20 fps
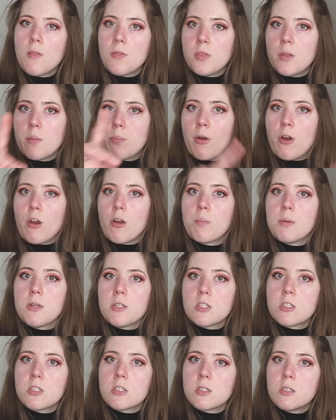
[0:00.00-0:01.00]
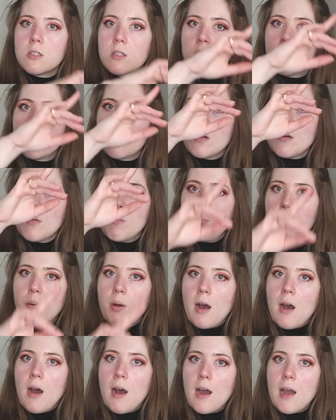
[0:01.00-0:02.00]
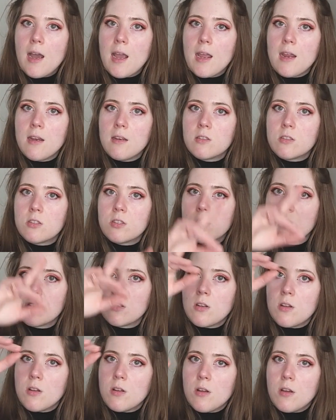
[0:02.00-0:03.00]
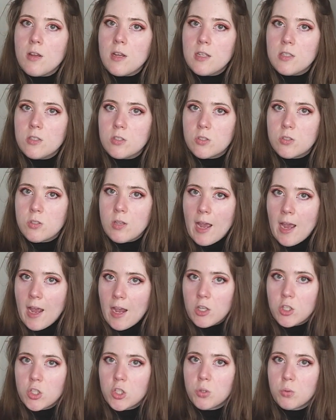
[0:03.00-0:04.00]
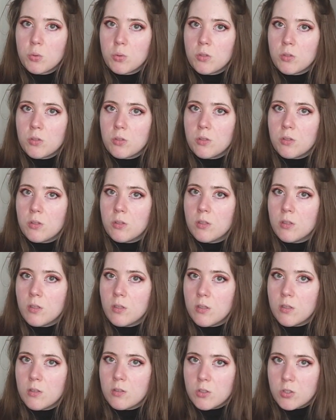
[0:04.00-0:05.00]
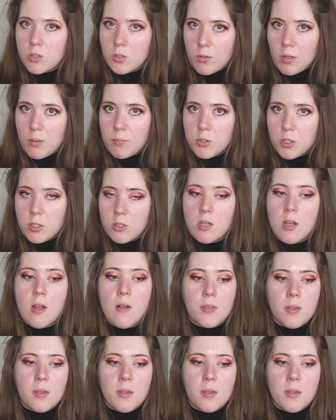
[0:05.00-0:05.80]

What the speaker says: The purpose behind his actual descriptions.